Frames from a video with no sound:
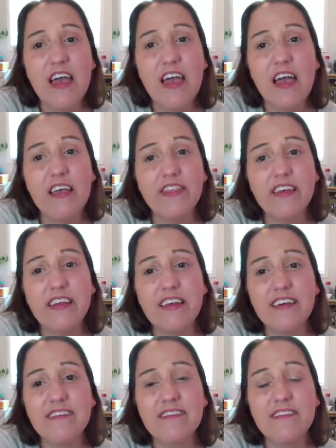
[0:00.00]
And then I
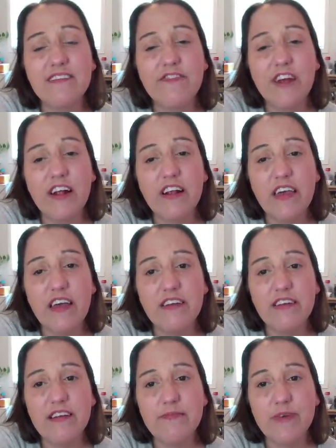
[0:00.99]
get to the very end
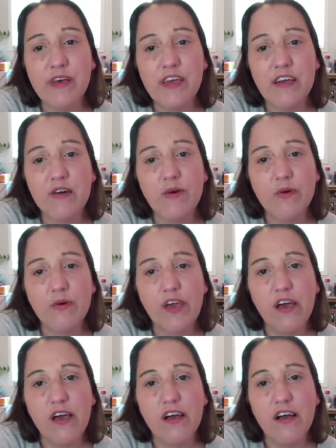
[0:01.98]
and I'm like, oh
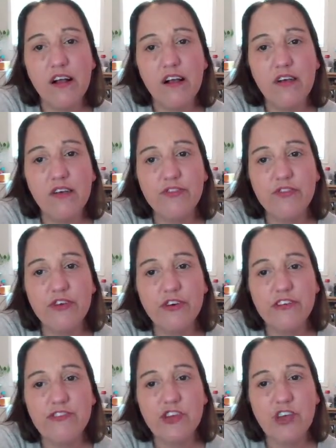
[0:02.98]
yeah,
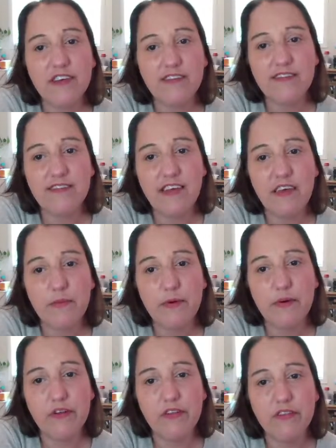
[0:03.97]
the chess
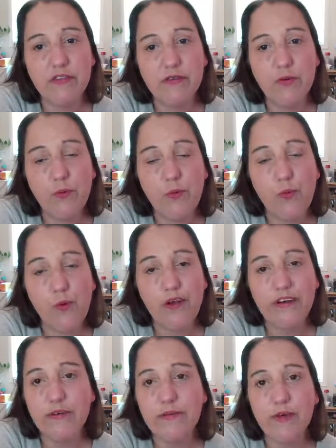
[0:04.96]
table.
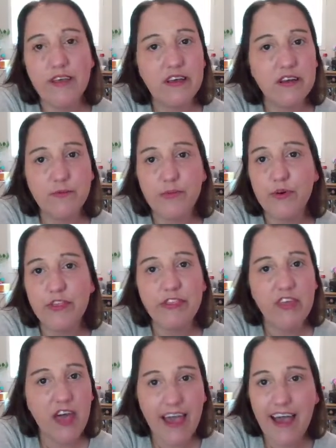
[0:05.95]
Where am I going to put
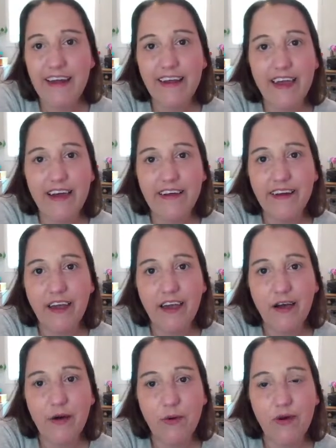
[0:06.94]
that at
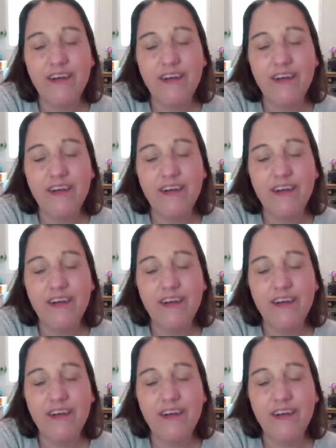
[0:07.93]
now?